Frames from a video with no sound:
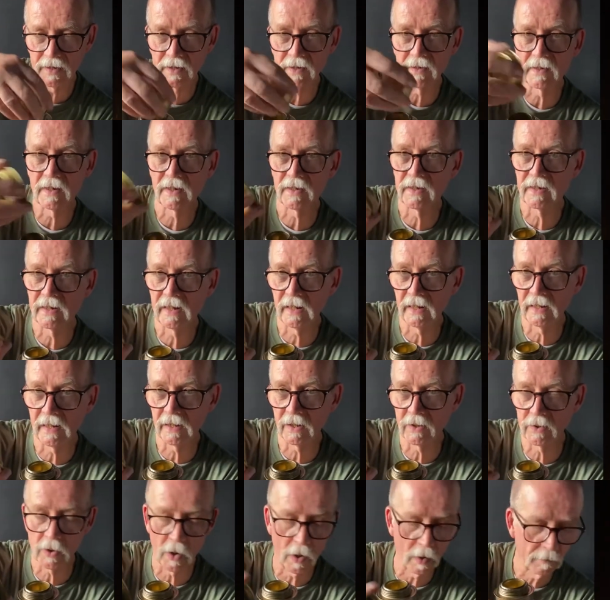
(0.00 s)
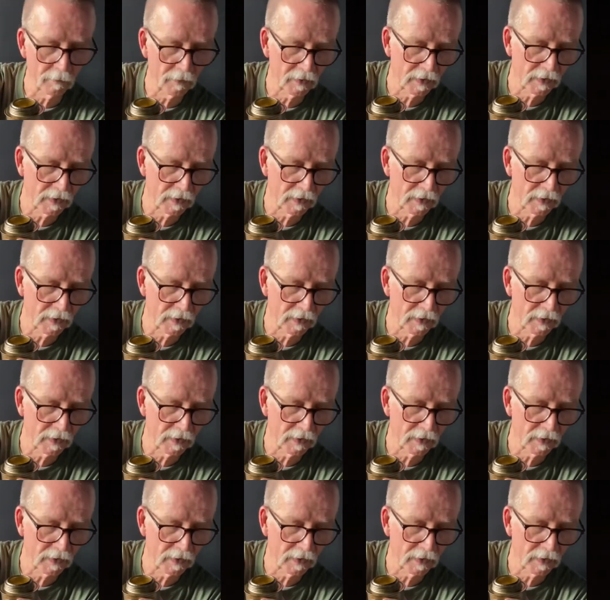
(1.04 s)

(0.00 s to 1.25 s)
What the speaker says: is a sealing top